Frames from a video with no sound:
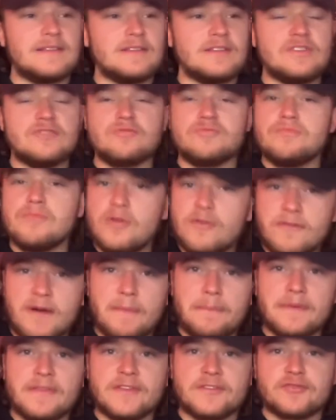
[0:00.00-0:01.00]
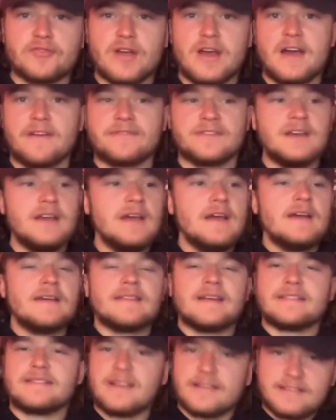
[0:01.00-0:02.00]
You move up in the draft.
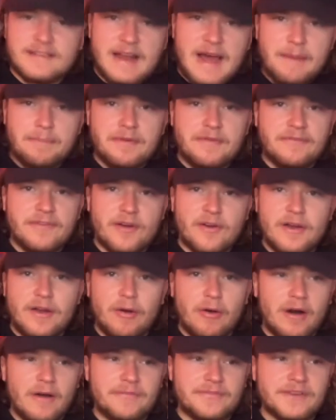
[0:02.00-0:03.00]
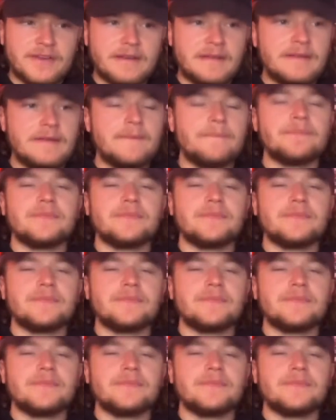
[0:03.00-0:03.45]
That doesn't happen very often.